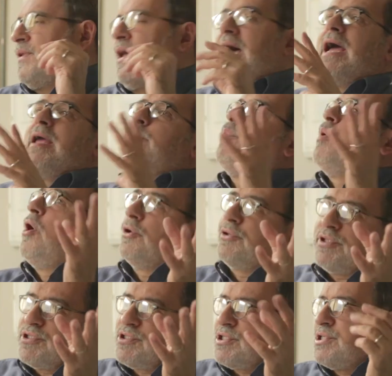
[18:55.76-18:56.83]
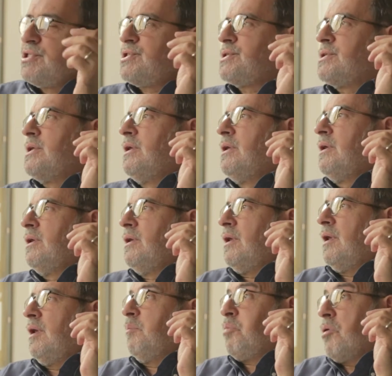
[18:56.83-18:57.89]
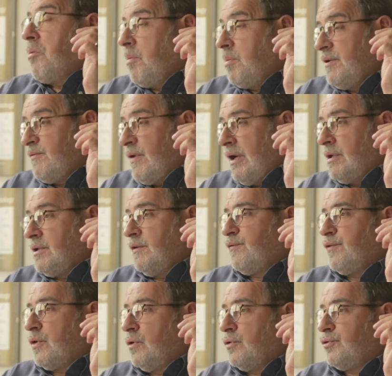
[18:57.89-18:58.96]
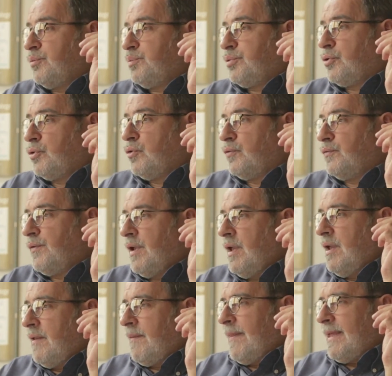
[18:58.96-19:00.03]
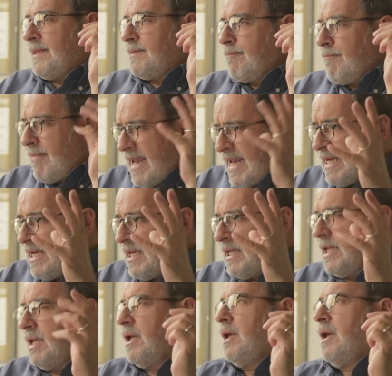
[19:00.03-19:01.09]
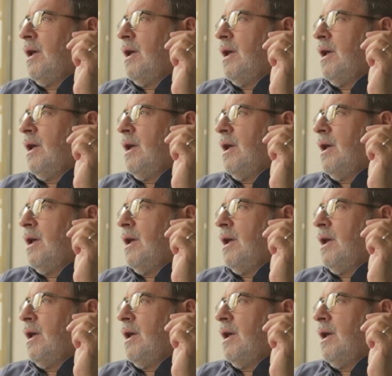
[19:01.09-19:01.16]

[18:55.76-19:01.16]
the hypothesis, probably very difficult to prove, that many